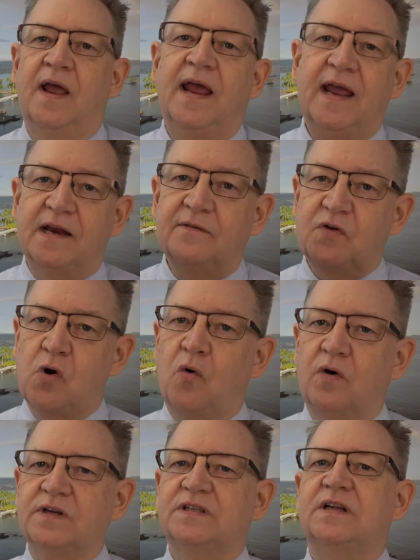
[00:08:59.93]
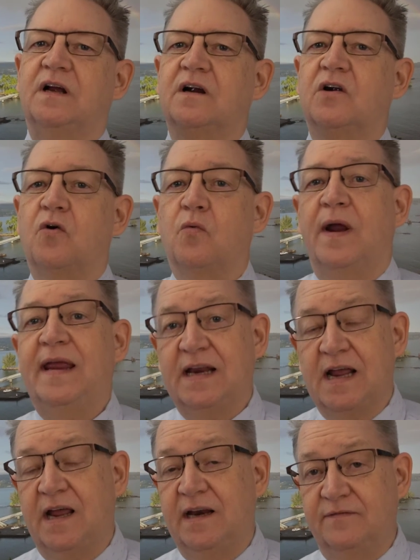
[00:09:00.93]
And of course, a great
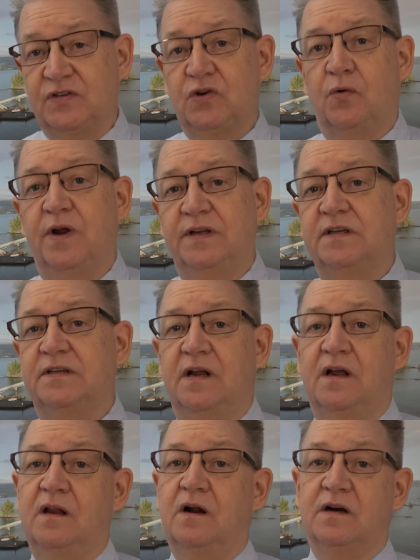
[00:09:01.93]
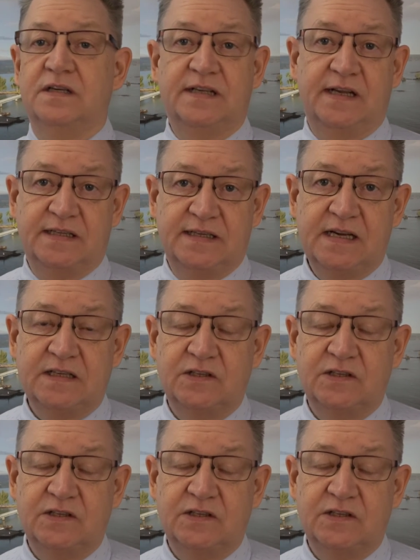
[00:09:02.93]
kind of story to tell are success